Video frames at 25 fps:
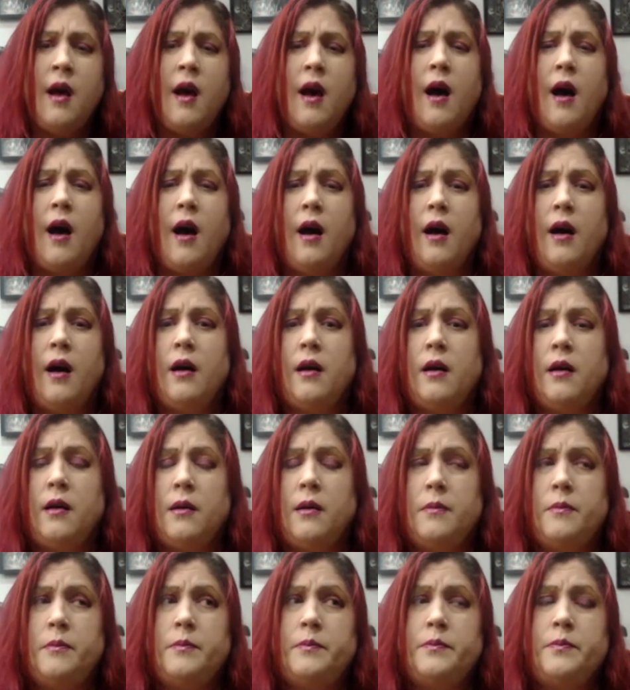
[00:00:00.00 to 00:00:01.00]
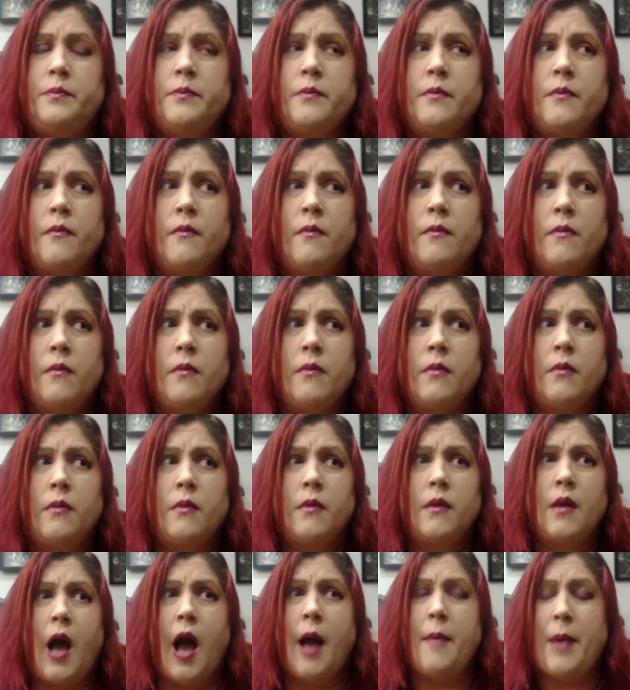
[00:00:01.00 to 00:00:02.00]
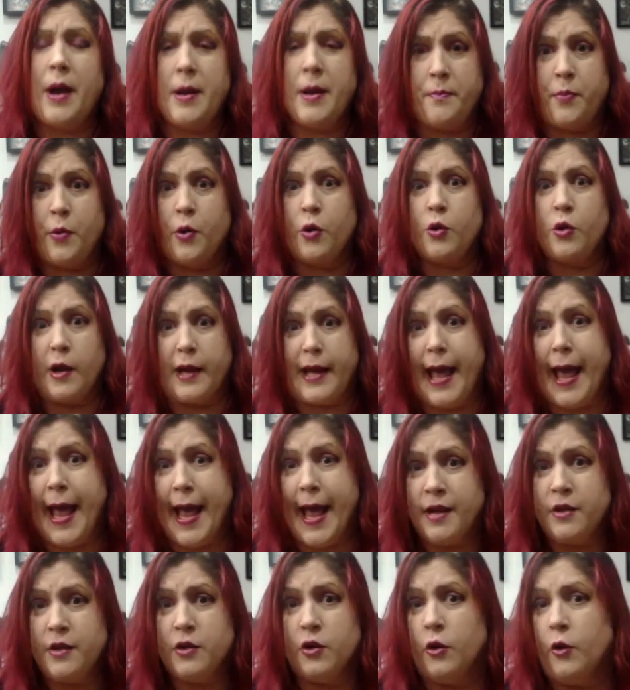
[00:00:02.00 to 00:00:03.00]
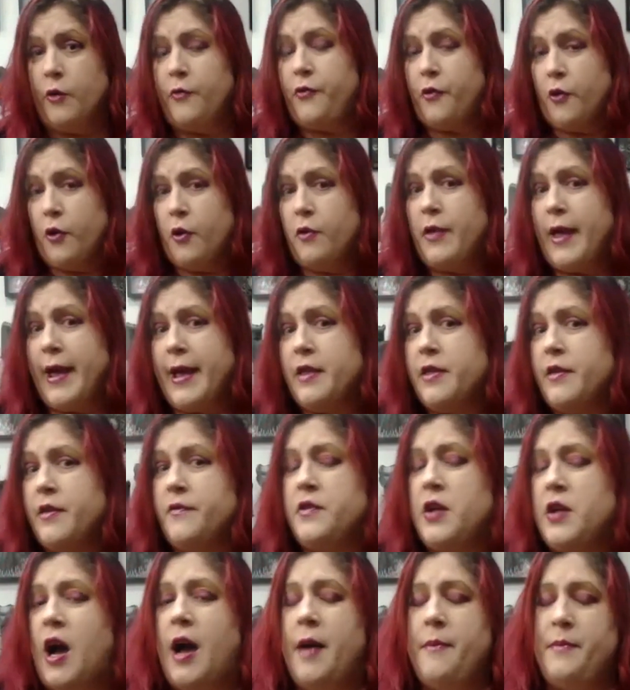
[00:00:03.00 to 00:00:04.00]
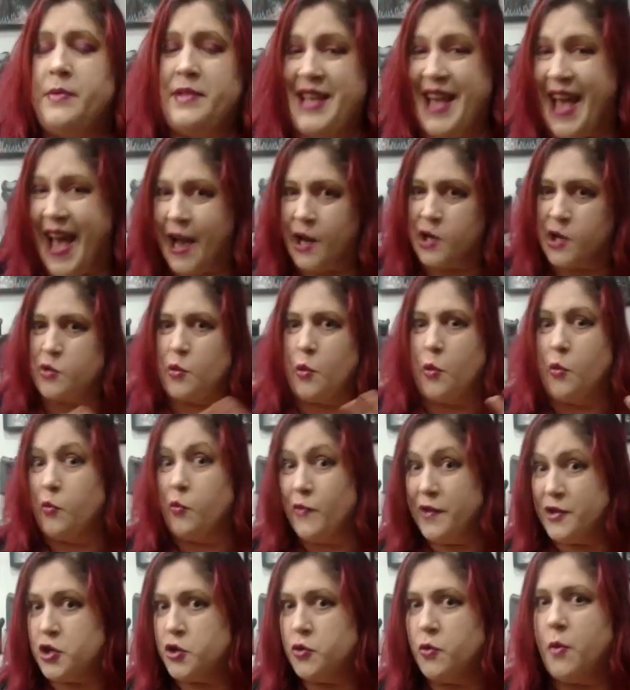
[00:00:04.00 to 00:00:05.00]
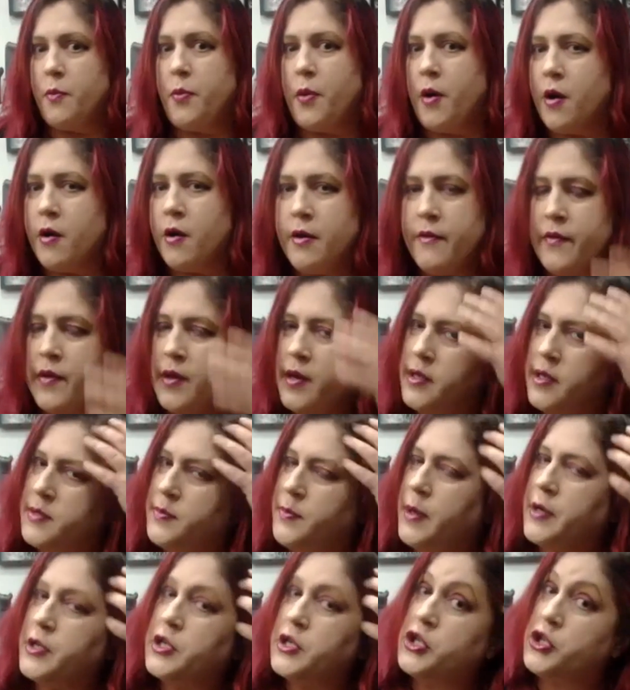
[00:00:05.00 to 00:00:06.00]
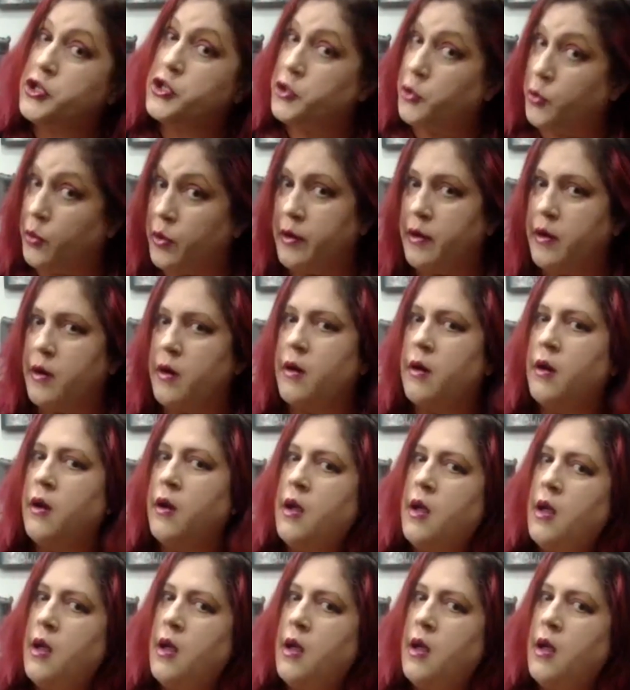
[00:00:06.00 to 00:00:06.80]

I might burn a candle for a length of time, but the actual ritual part of it is much shorter.